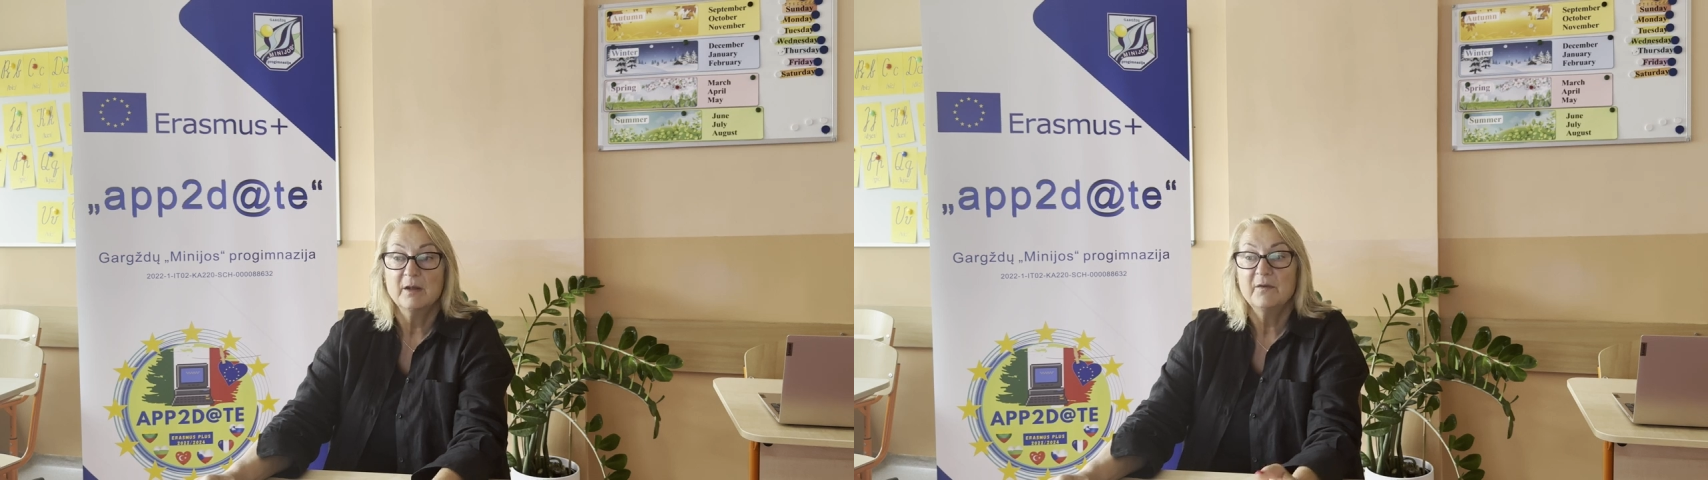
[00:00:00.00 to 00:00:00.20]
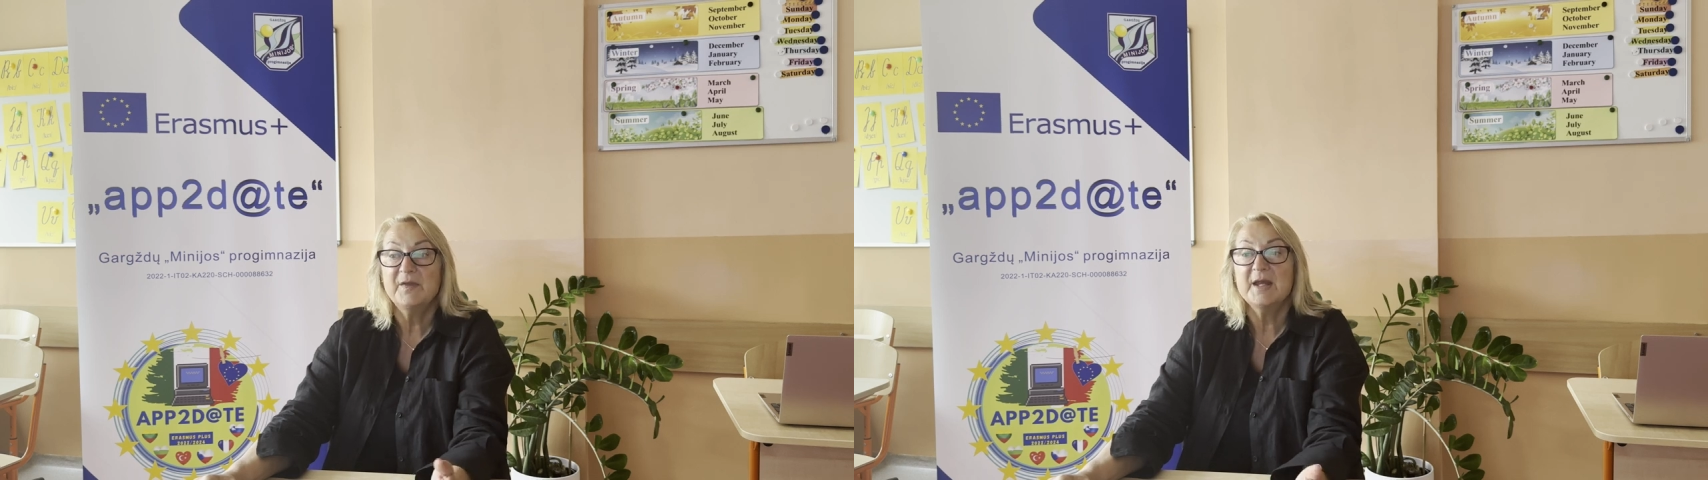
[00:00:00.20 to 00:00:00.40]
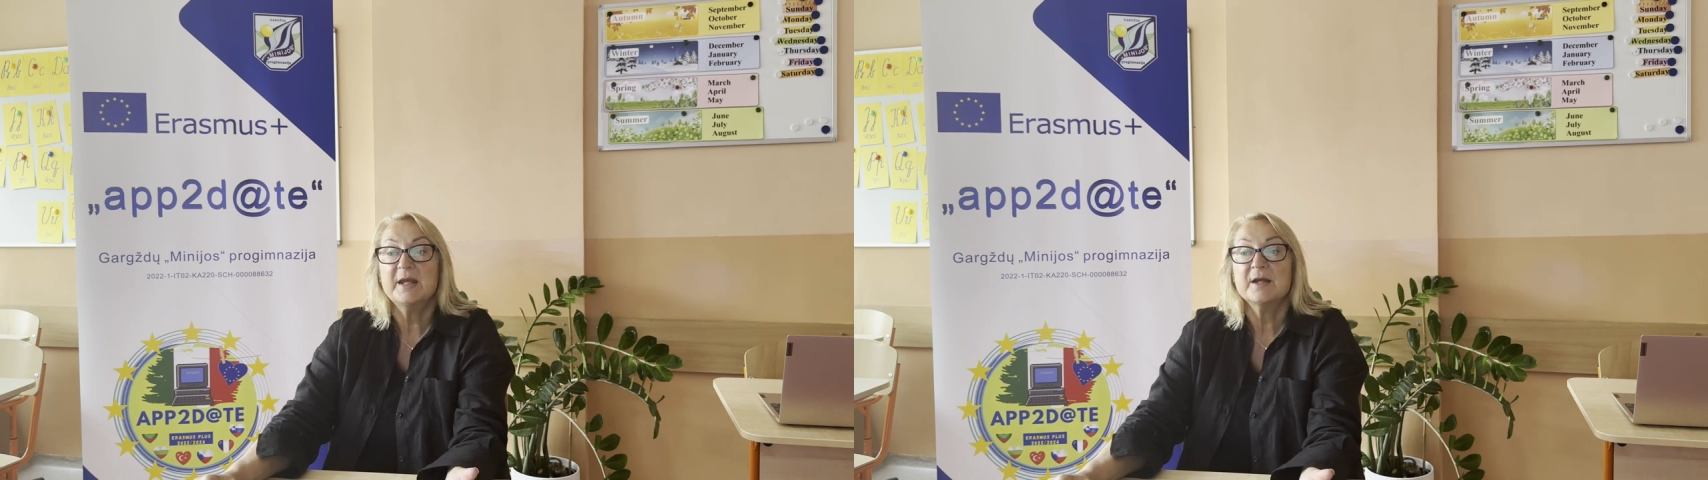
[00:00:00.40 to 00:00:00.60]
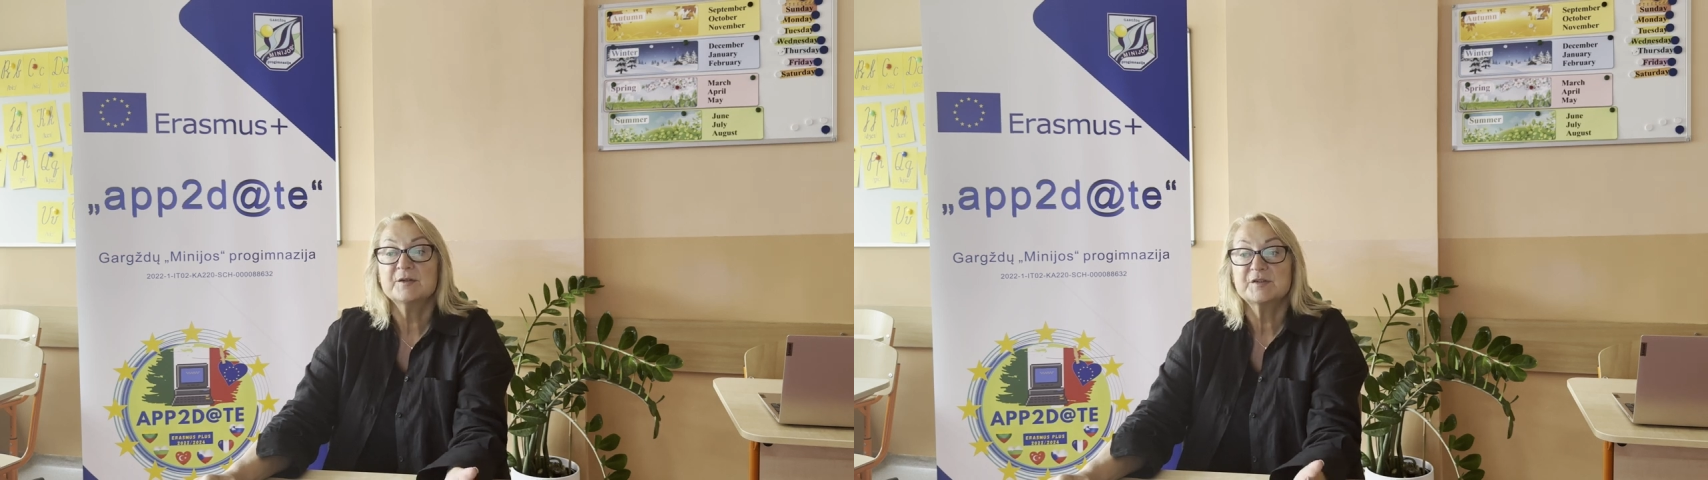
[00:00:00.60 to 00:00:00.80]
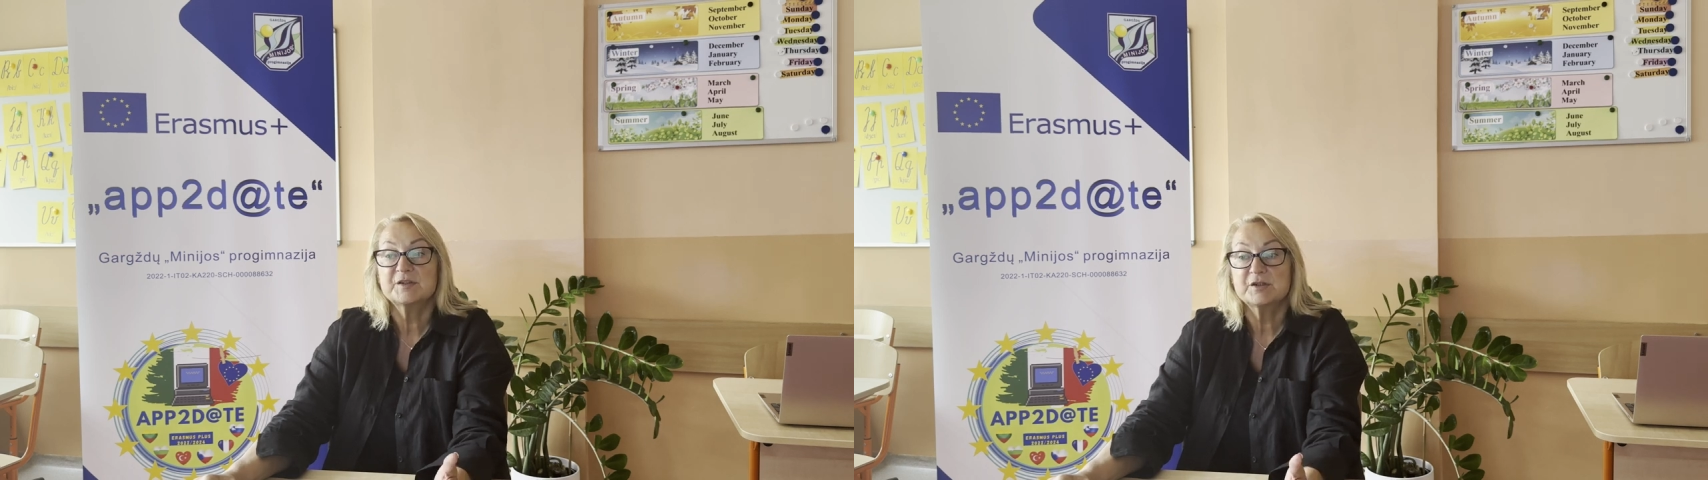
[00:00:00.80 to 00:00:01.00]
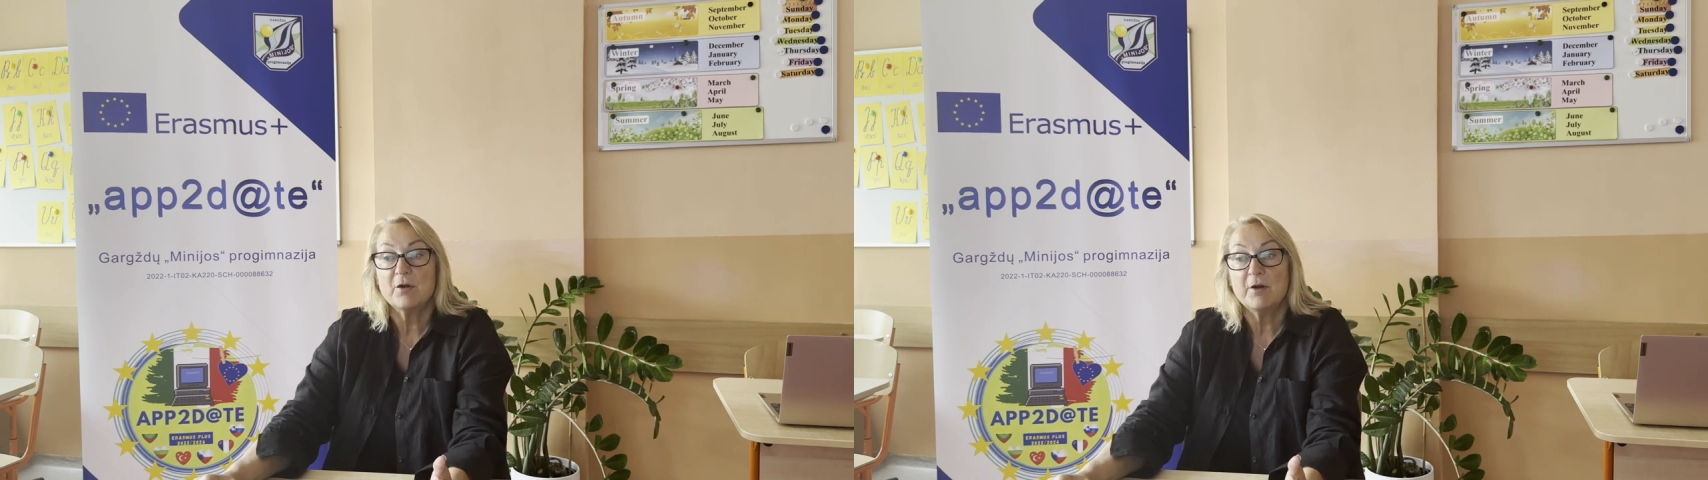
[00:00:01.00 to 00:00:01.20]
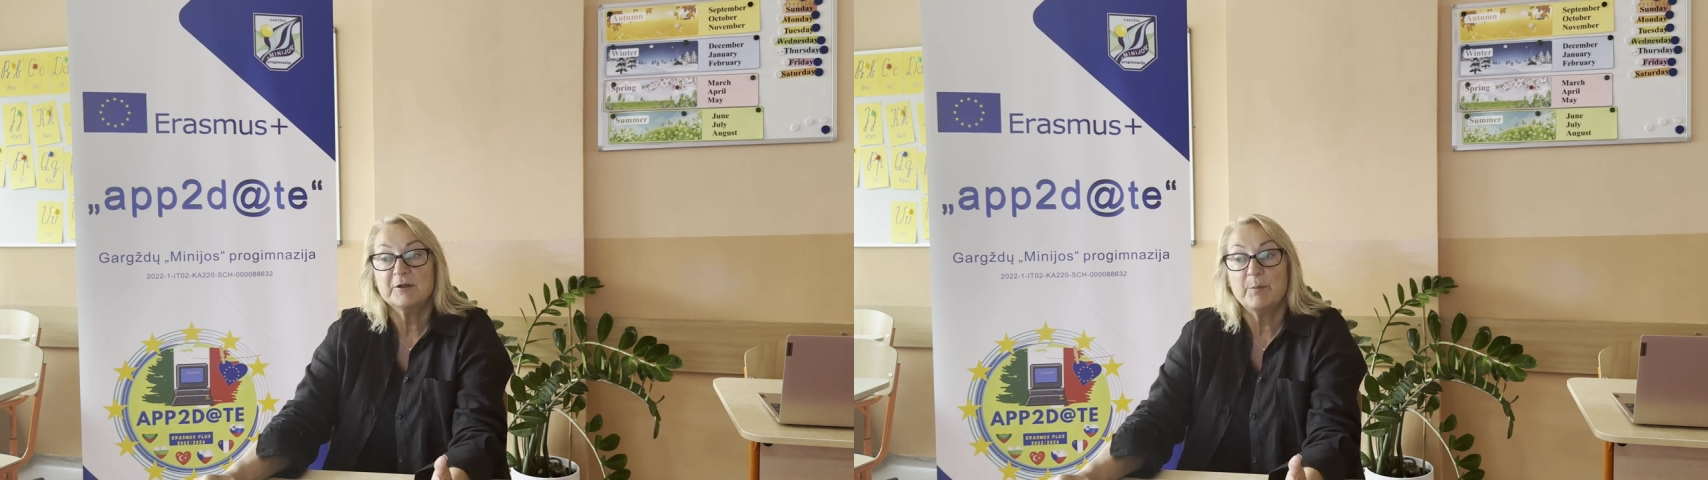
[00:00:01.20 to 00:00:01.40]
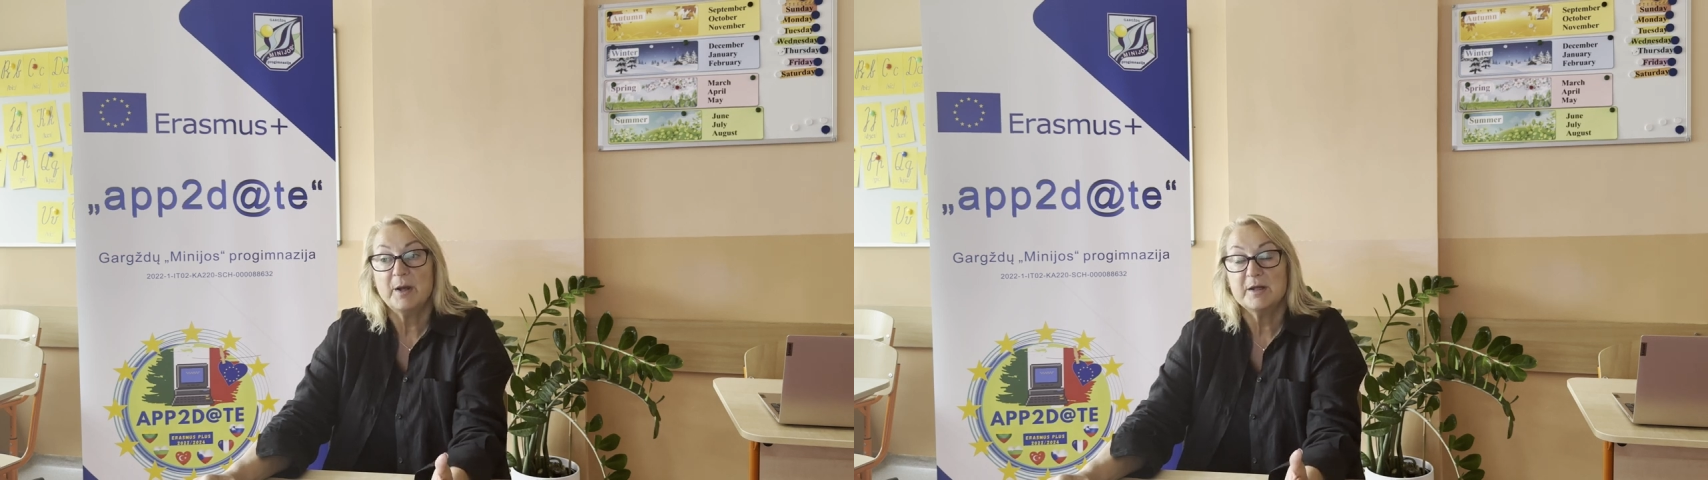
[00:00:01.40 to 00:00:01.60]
They can start by